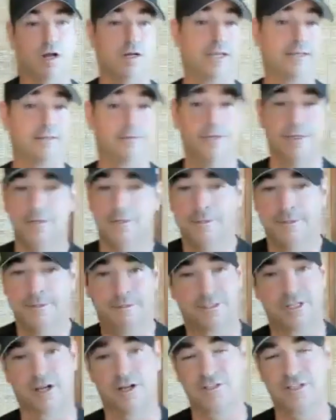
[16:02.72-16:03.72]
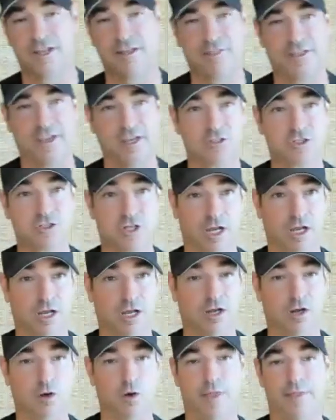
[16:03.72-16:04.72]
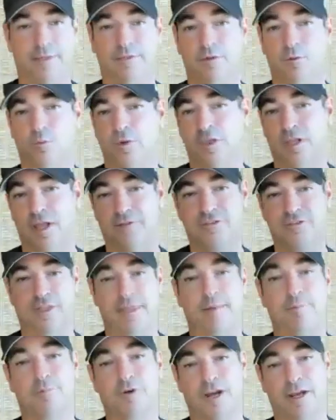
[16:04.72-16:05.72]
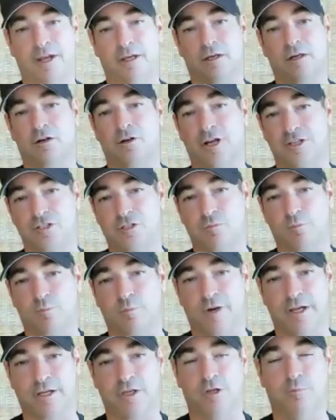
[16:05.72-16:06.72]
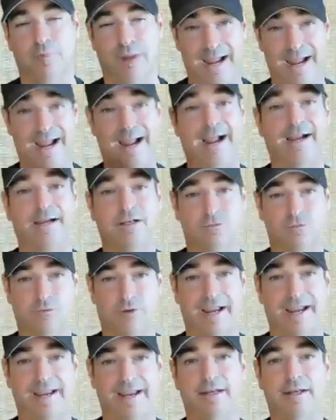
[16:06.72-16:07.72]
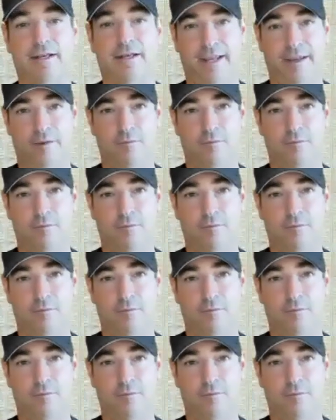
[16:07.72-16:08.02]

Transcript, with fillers: and tell us how things go. And we'd love to then bring you back, right? And